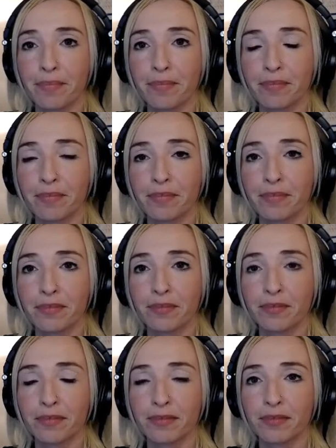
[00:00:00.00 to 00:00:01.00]

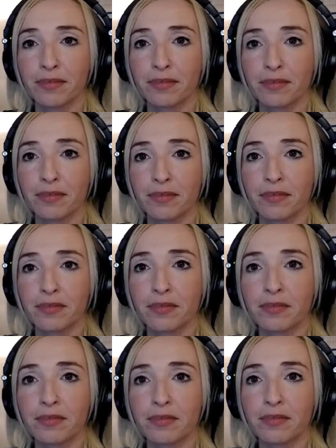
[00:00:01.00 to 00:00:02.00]

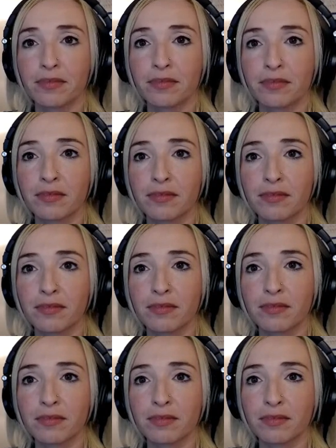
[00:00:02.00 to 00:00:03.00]

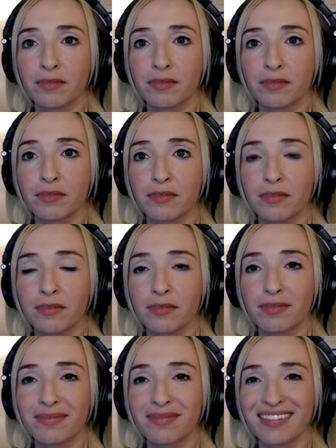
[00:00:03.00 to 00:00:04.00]

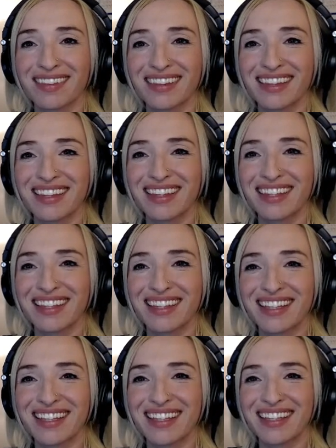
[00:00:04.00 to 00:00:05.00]

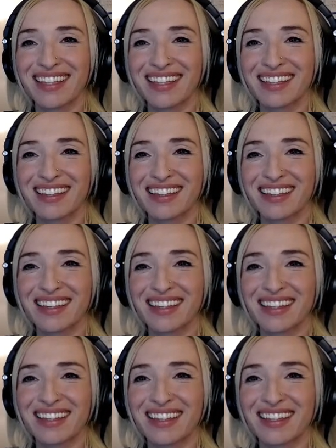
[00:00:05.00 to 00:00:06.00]

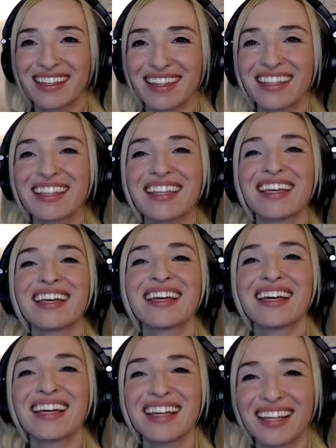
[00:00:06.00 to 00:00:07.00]

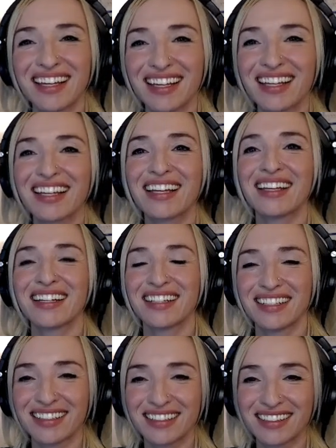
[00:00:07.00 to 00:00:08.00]
No words are spoken by the person on screen.